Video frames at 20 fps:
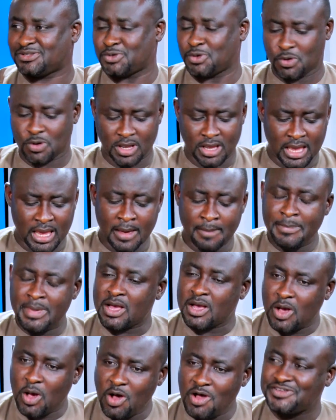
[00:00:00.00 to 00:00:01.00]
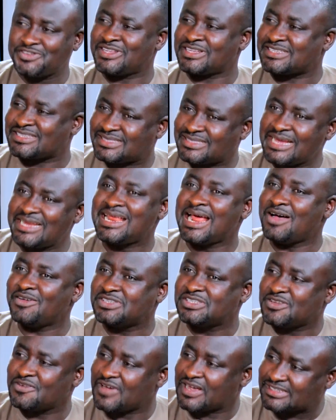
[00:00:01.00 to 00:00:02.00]
so? Because the state
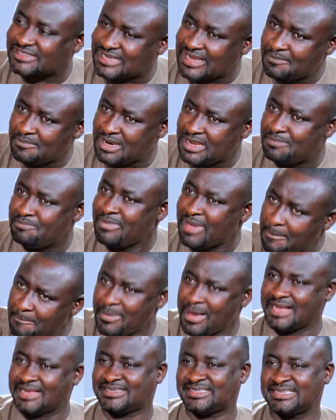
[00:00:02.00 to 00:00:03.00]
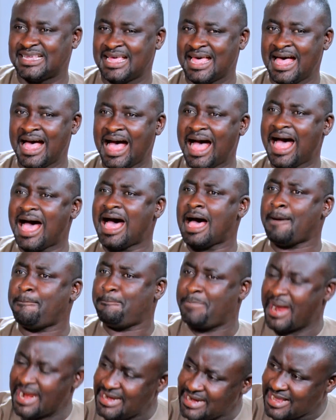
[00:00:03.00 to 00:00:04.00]
houses of assembly members are
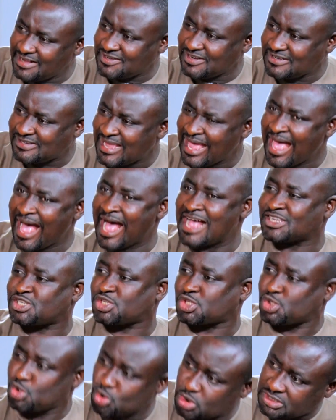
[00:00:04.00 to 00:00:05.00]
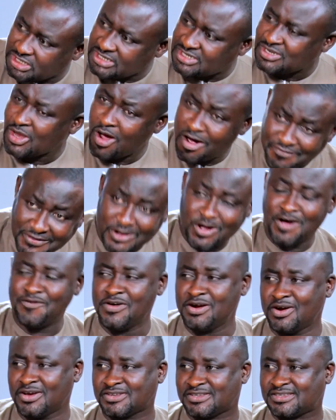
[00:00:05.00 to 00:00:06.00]
appendages and stooges of the
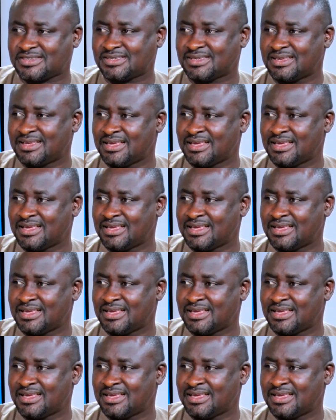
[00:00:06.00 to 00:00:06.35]
governors.